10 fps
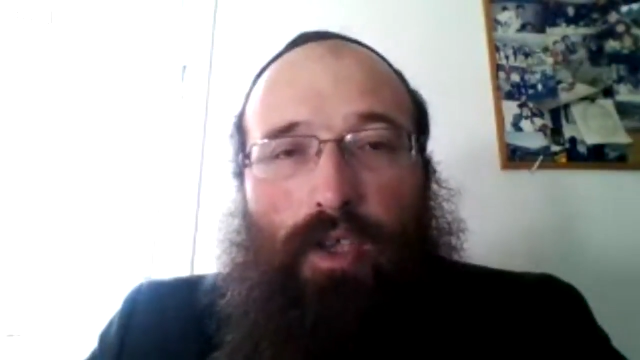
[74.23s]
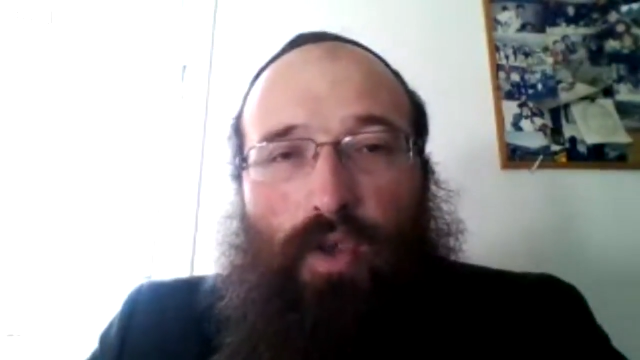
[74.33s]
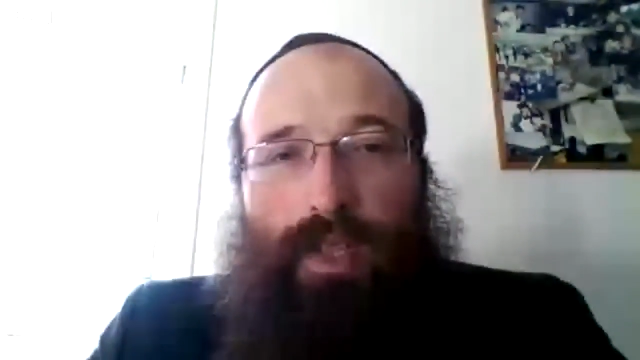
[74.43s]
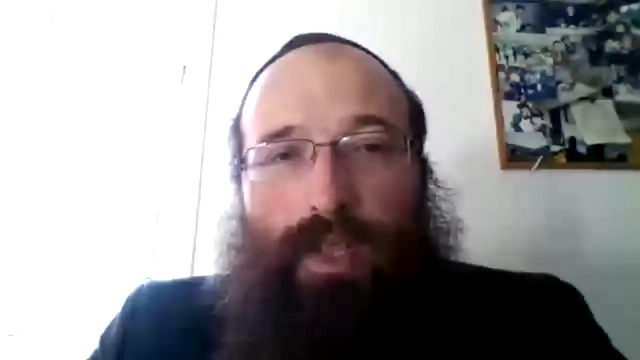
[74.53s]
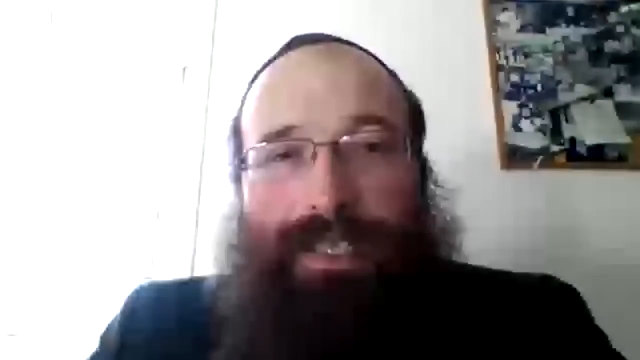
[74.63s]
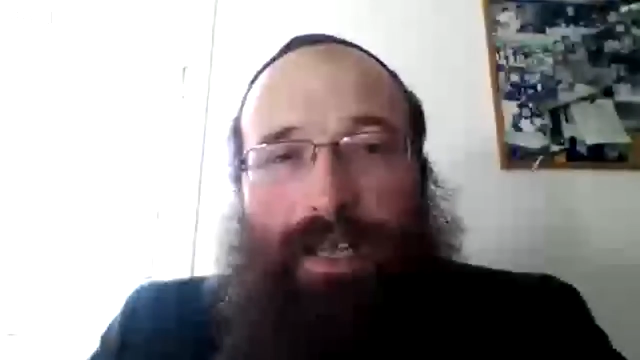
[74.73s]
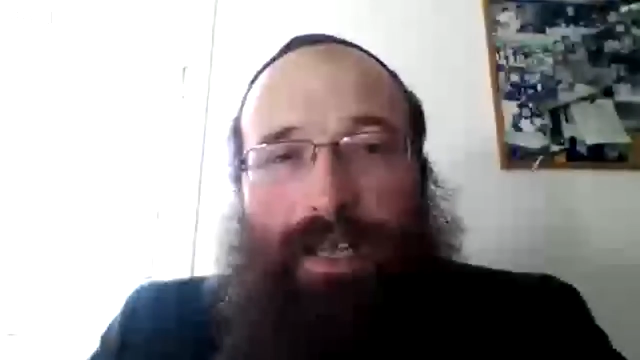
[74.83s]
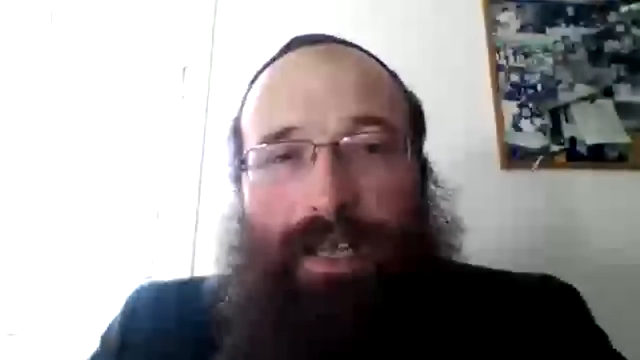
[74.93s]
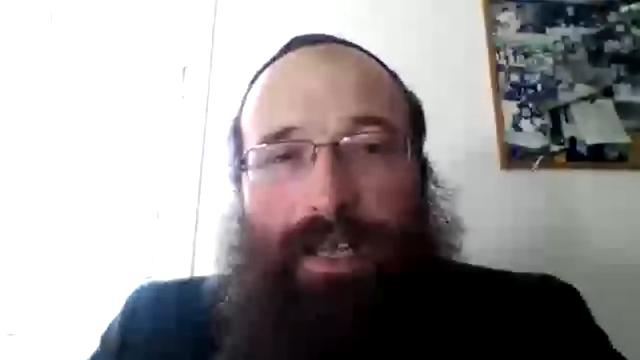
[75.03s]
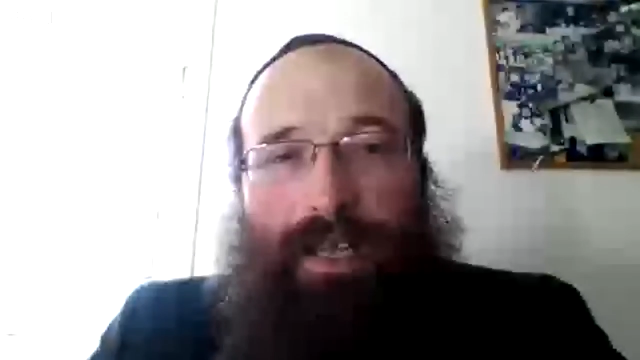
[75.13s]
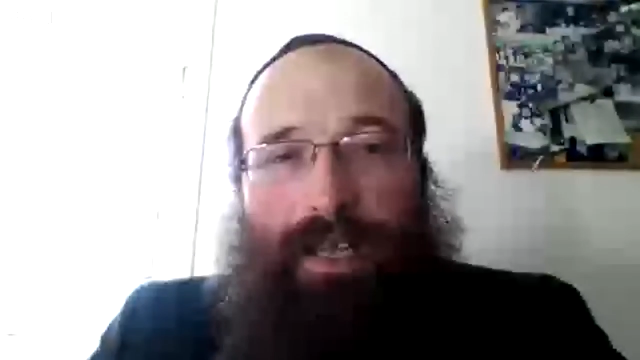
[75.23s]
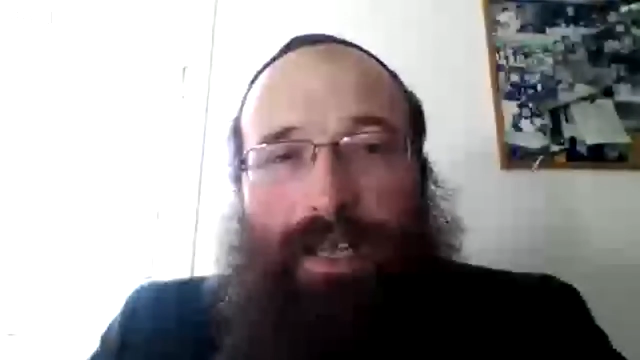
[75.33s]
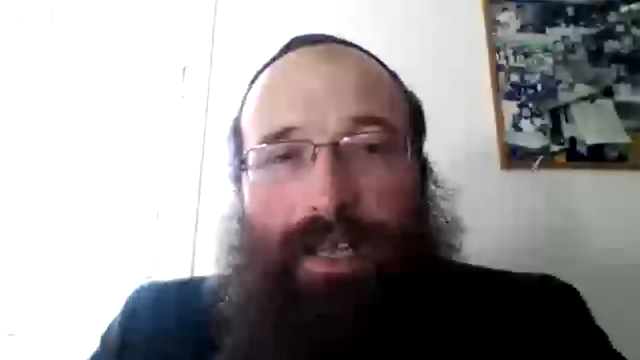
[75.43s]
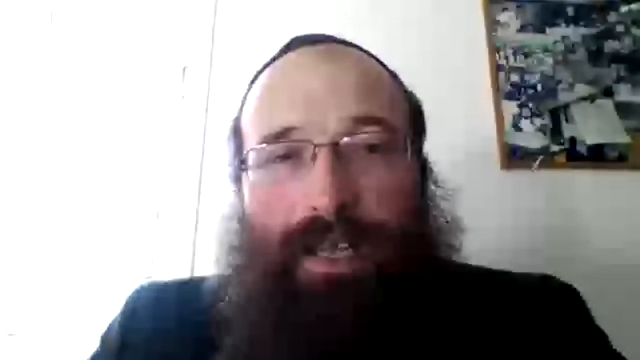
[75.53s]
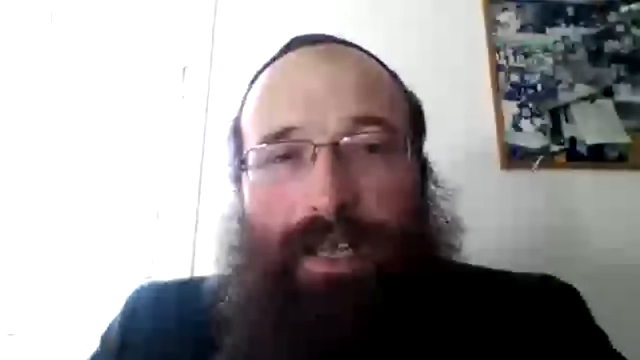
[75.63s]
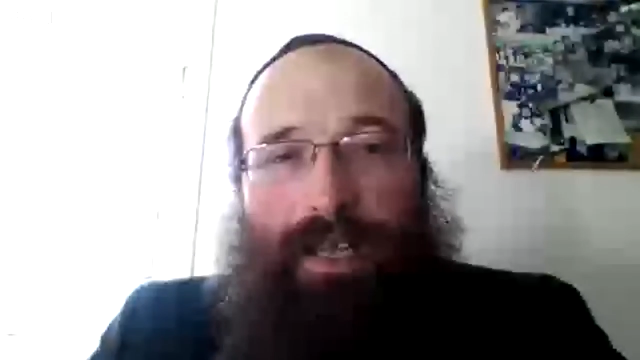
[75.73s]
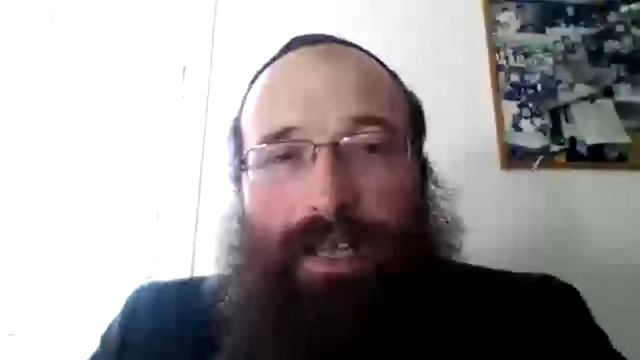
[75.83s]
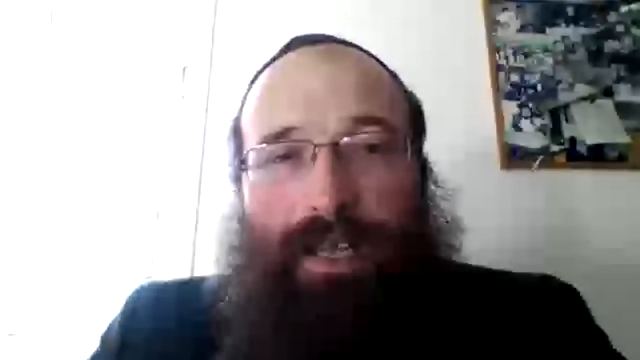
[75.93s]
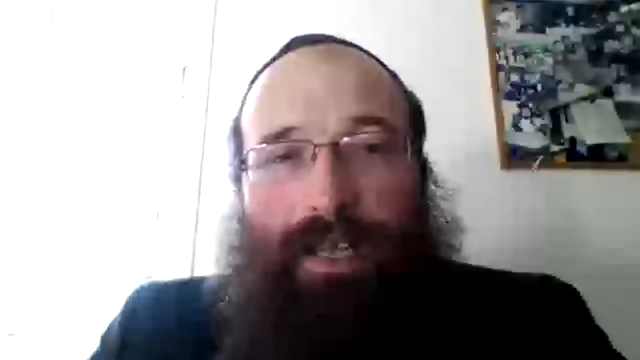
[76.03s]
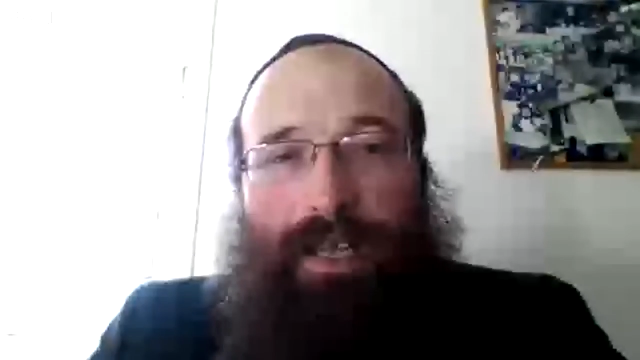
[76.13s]
So they sent Pinchas, the son of the
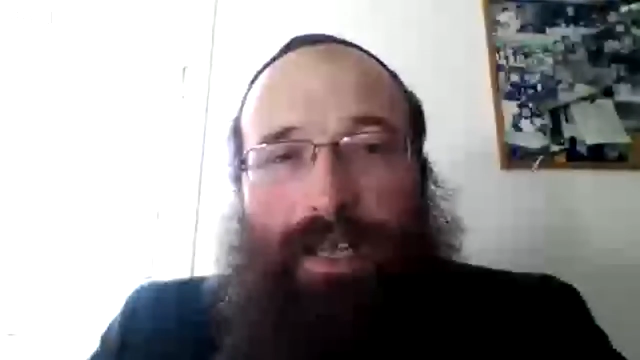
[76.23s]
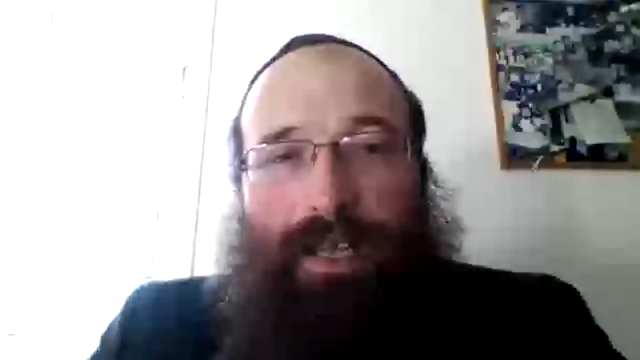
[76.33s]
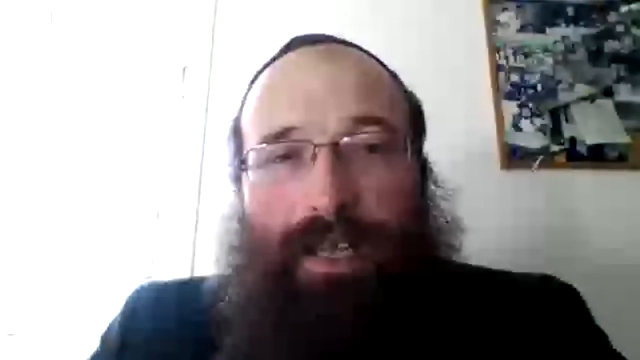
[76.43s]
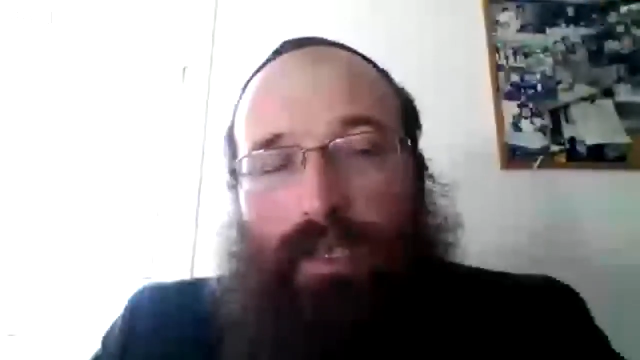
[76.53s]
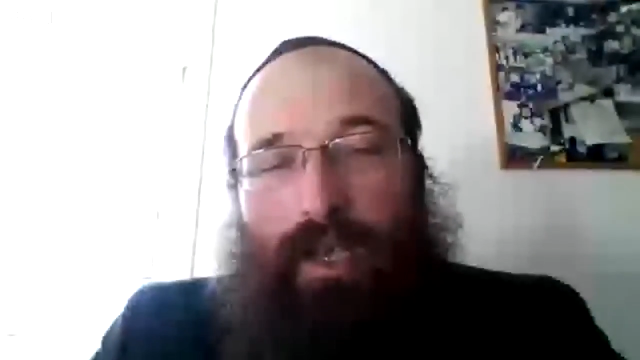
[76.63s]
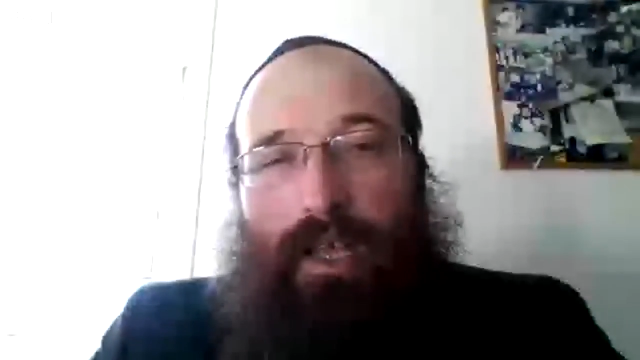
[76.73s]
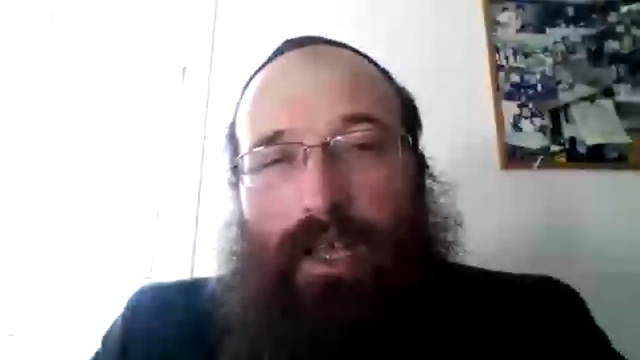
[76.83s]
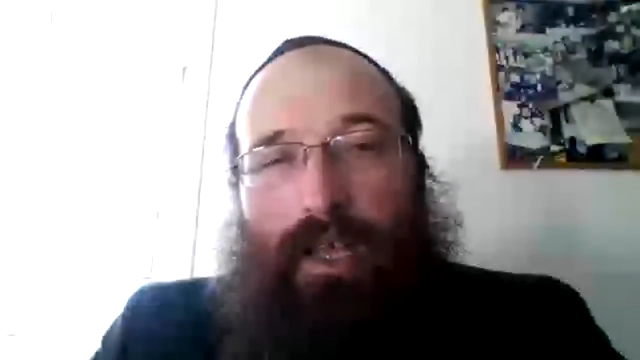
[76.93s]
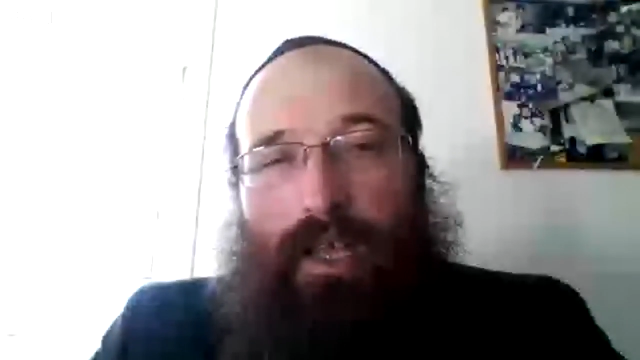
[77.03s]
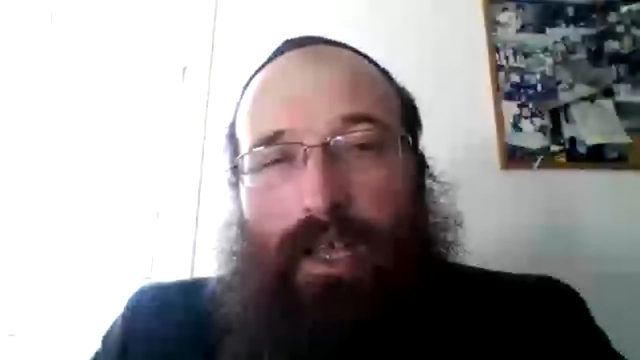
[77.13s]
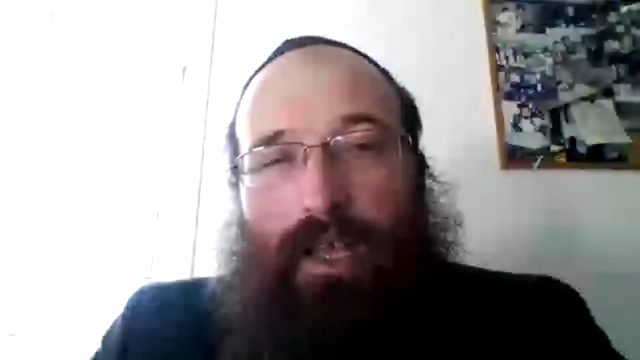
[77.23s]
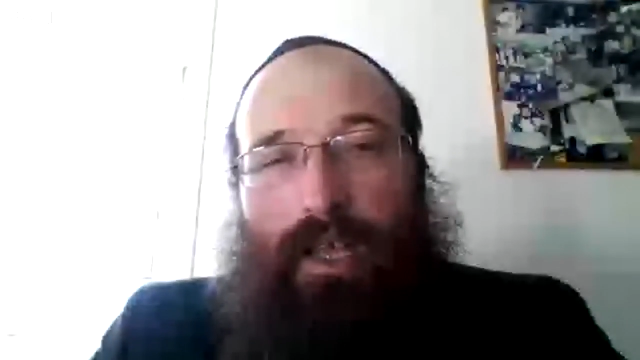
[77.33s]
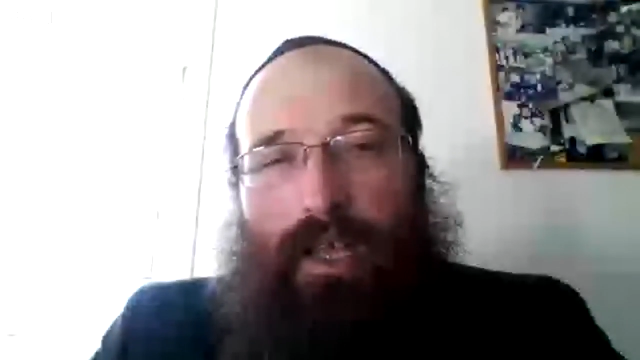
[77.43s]
high priest, together with